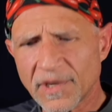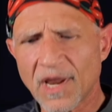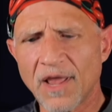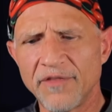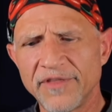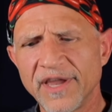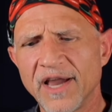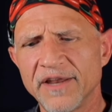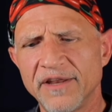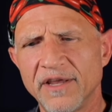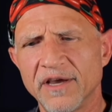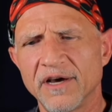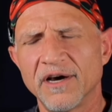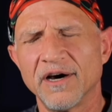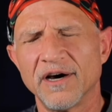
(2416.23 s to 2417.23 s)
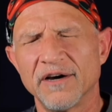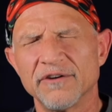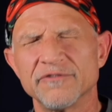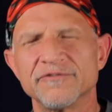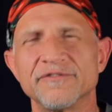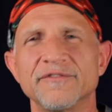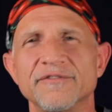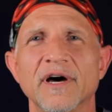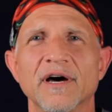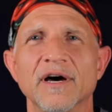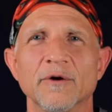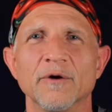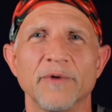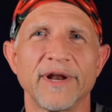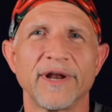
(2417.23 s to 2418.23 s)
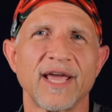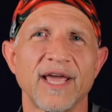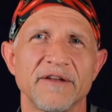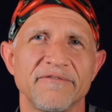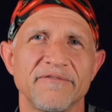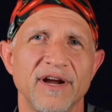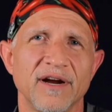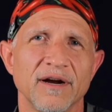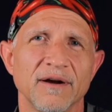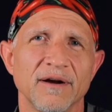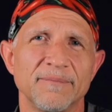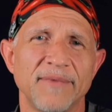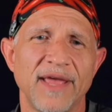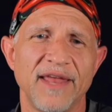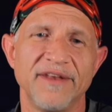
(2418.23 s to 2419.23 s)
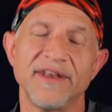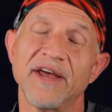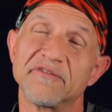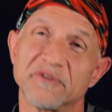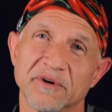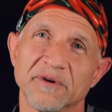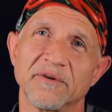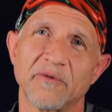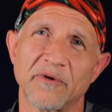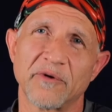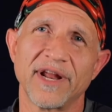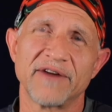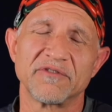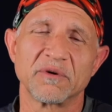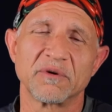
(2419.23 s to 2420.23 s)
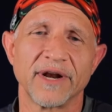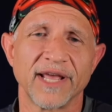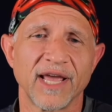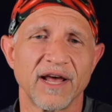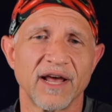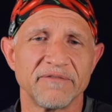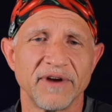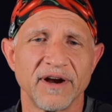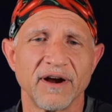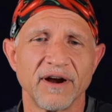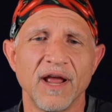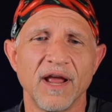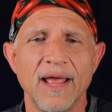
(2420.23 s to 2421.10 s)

the idea of running out of air and never running out of air.